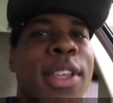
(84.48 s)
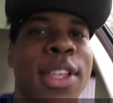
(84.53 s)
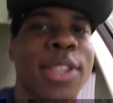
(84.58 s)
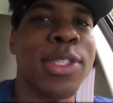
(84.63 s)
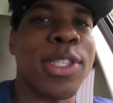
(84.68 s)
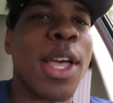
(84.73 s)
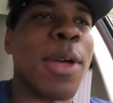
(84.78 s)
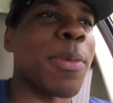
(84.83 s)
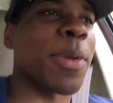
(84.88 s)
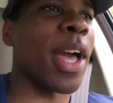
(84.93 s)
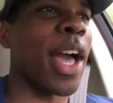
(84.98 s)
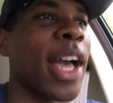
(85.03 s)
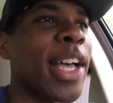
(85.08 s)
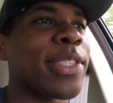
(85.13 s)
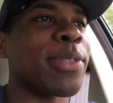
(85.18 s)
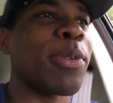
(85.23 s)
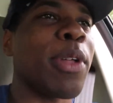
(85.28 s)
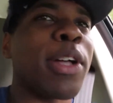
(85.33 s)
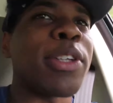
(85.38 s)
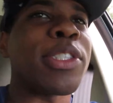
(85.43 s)
What's up,
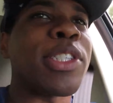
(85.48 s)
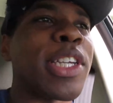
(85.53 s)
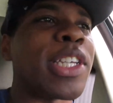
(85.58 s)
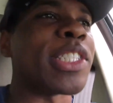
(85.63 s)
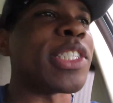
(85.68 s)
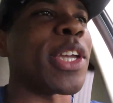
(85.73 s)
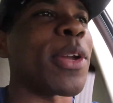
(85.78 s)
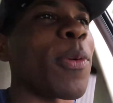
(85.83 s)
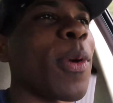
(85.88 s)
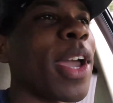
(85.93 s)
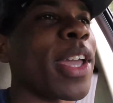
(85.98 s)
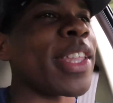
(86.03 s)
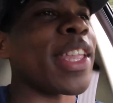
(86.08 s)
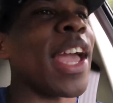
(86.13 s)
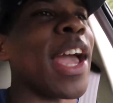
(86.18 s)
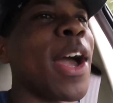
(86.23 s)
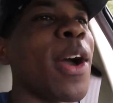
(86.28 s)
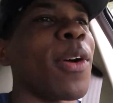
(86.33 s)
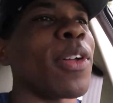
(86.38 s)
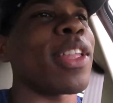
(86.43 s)
guys? I'm close to the gym right
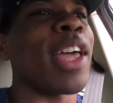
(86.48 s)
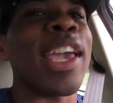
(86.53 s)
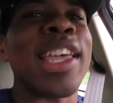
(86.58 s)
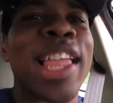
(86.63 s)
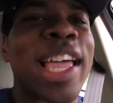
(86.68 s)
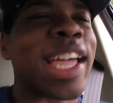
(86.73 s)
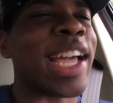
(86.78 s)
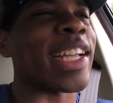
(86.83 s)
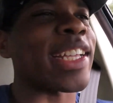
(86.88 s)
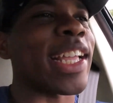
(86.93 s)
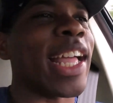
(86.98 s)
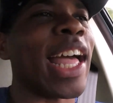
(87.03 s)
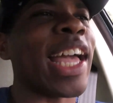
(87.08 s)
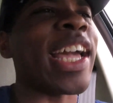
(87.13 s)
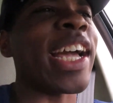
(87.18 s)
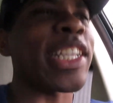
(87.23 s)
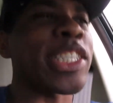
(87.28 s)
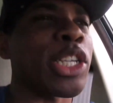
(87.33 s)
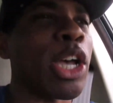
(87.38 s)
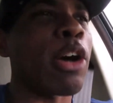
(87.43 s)
now. Hey, like I
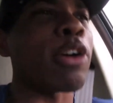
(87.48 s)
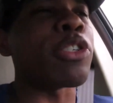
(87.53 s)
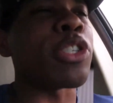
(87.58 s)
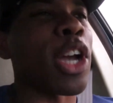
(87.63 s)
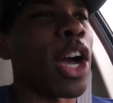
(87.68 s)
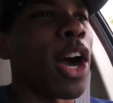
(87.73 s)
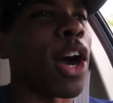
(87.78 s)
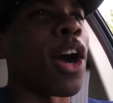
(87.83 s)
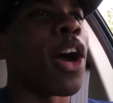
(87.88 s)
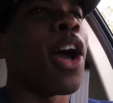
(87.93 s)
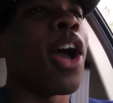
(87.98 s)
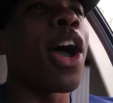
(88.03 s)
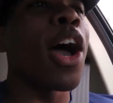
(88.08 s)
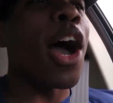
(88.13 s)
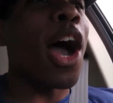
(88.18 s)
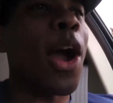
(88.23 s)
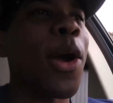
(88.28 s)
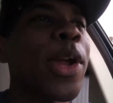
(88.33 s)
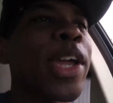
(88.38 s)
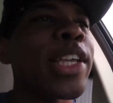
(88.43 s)
told y'all,
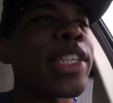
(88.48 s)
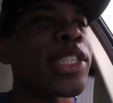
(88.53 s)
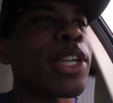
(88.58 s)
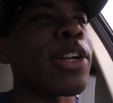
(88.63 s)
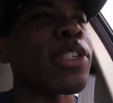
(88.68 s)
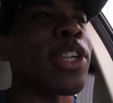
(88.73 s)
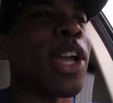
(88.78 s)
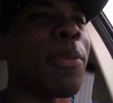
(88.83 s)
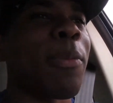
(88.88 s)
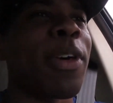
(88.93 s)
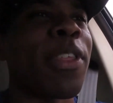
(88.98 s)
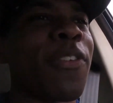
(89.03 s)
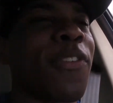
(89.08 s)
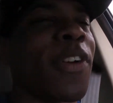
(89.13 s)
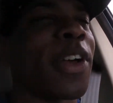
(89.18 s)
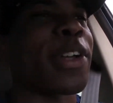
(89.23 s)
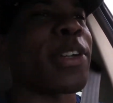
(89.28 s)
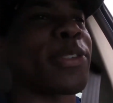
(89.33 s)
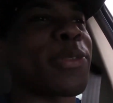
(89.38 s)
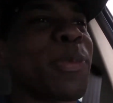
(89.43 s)

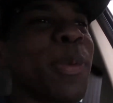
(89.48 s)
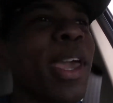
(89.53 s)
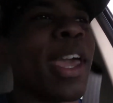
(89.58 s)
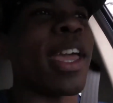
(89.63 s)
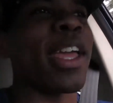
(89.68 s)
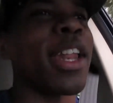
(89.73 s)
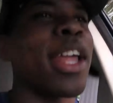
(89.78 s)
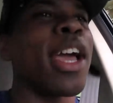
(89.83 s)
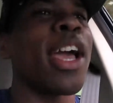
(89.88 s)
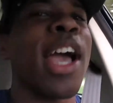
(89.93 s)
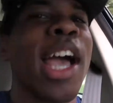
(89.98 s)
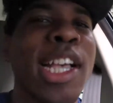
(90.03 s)
motherfuckers, man.